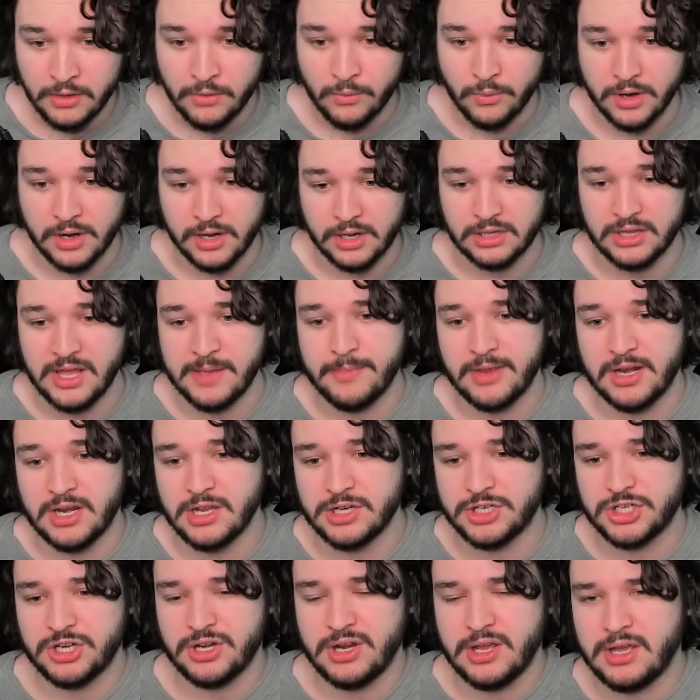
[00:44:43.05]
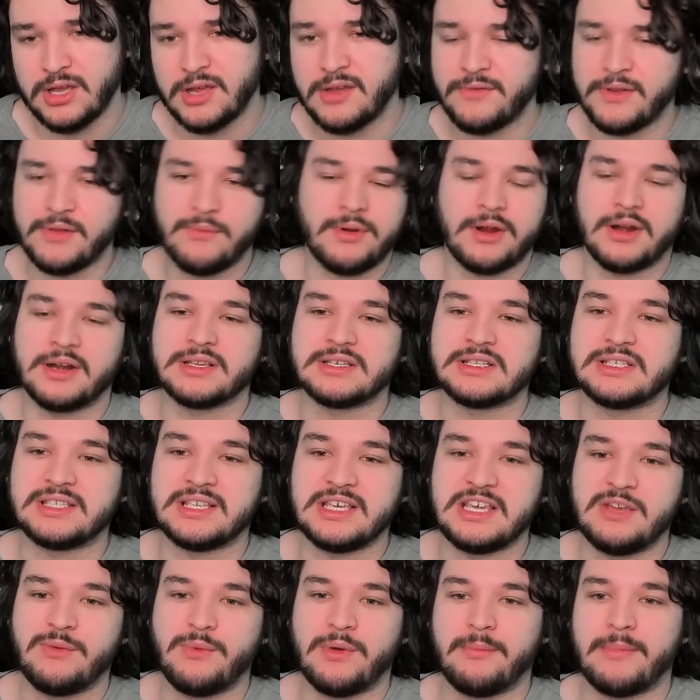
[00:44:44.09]
We're going to claim initiative, and we're going to
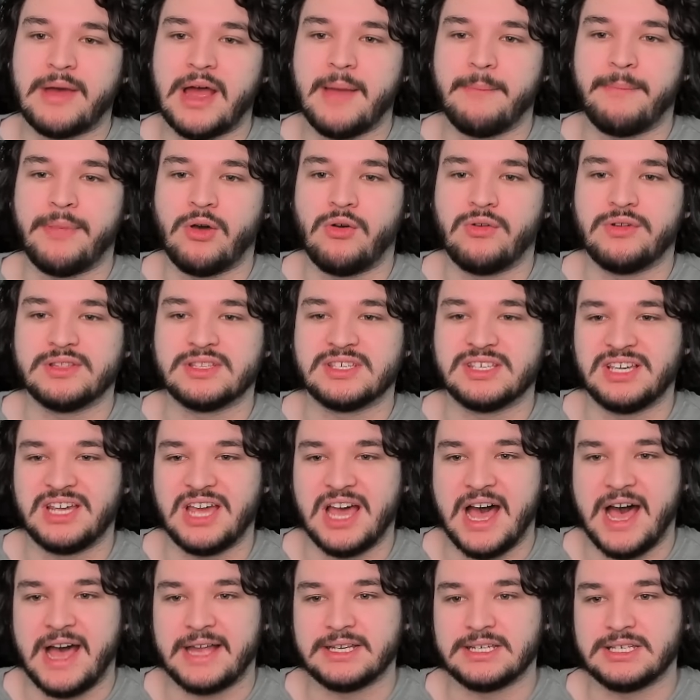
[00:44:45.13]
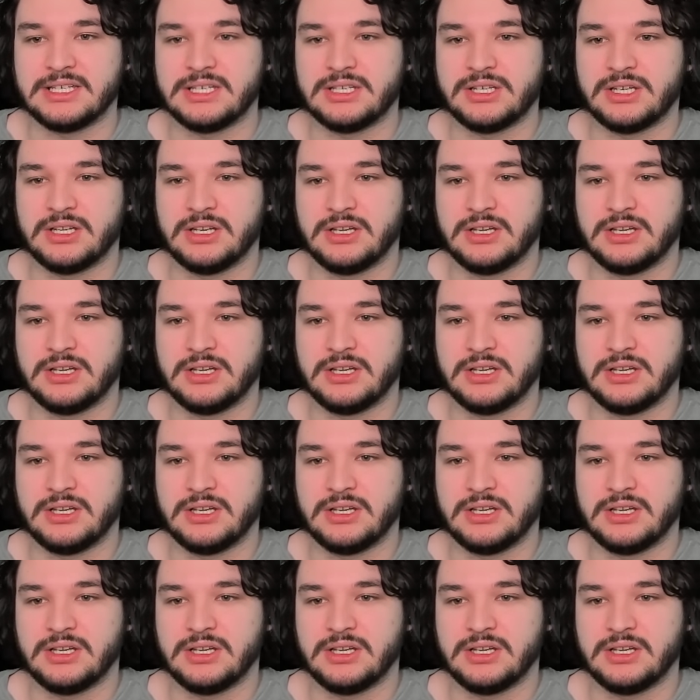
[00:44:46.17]
see what my opponent's got.